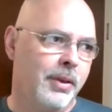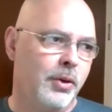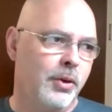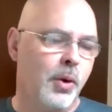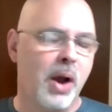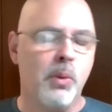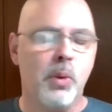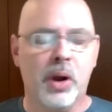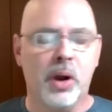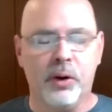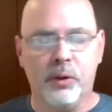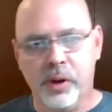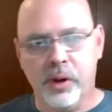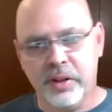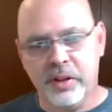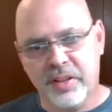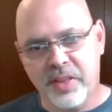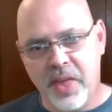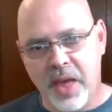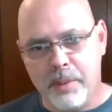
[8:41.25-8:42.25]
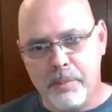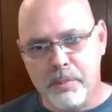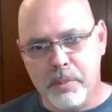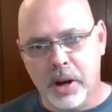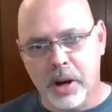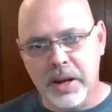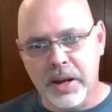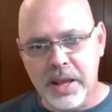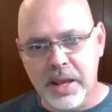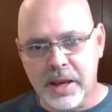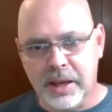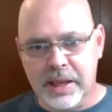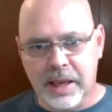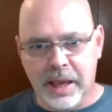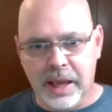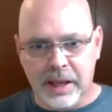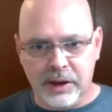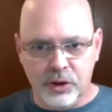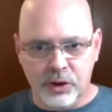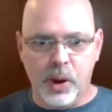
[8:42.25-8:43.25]
do I want to risk that money
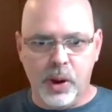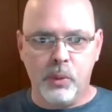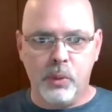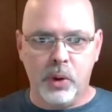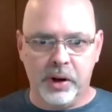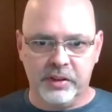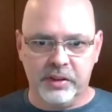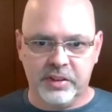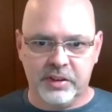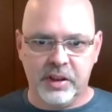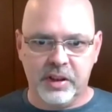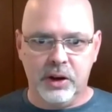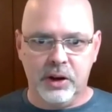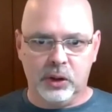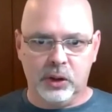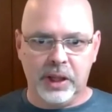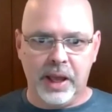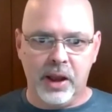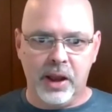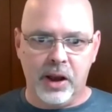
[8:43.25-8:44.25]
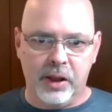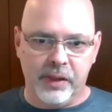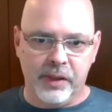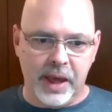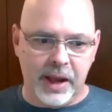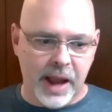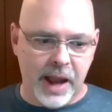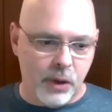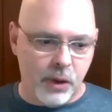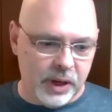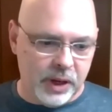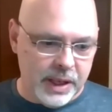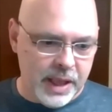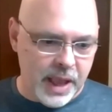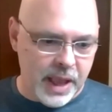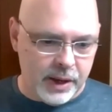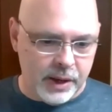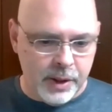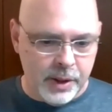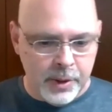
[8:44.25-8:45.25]
again? Do I want to, lay all that out
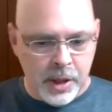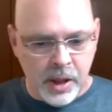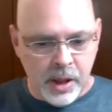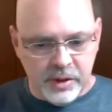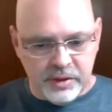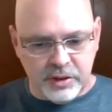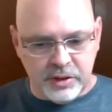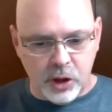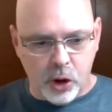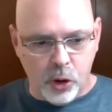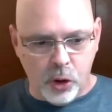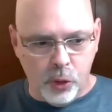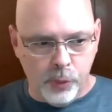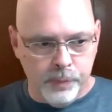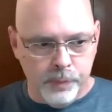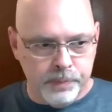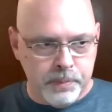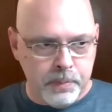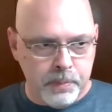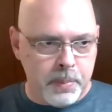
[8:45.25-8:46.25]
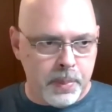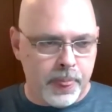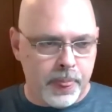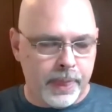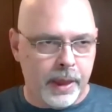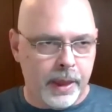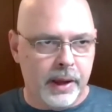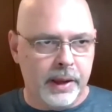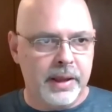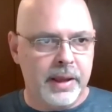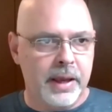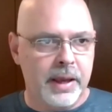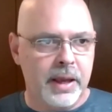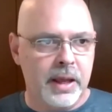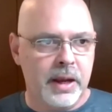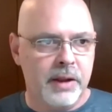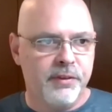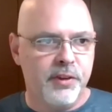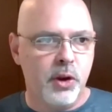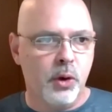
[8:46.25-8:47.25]
again? So
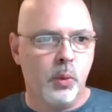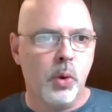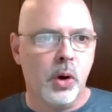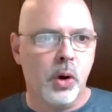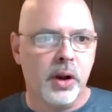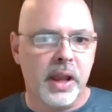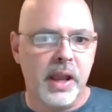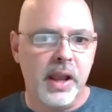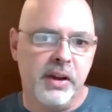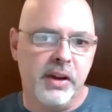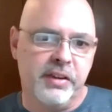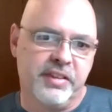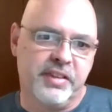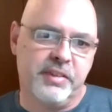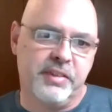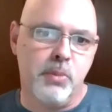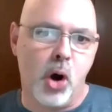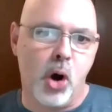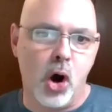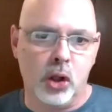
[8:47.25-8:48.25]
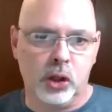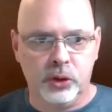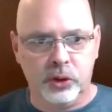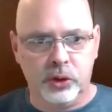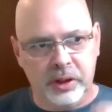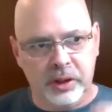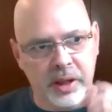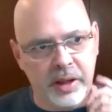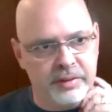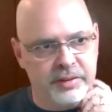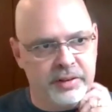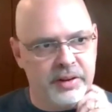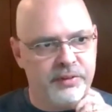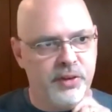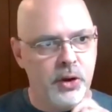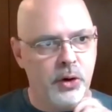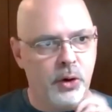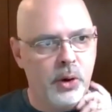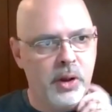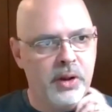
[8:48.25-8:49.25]
again, if you're working a smaller list,
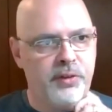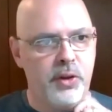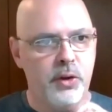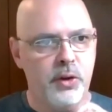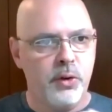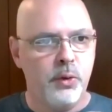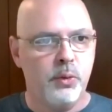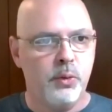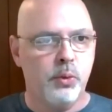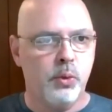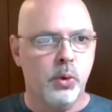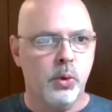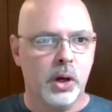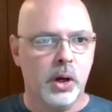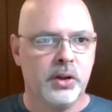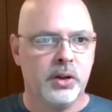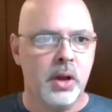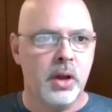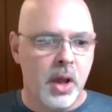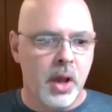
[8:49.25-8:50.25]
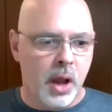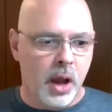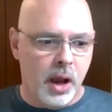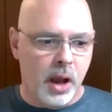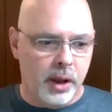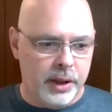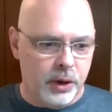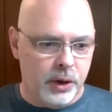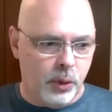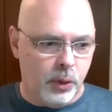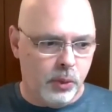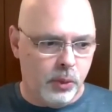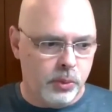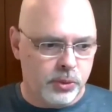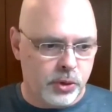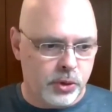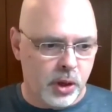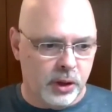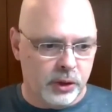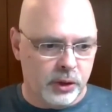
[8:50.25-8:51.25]
if you work,
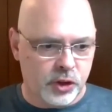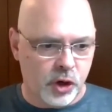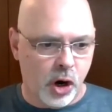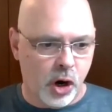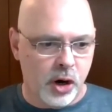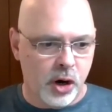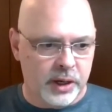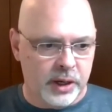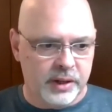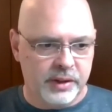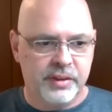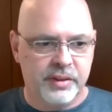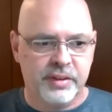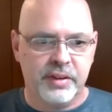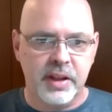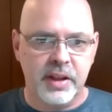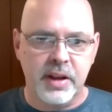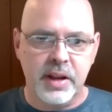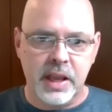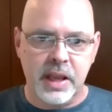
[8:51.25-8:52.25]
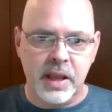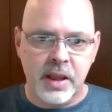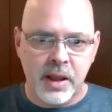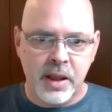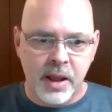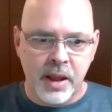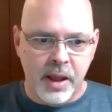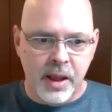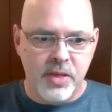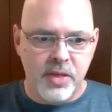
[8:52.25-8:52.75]
a targeted city,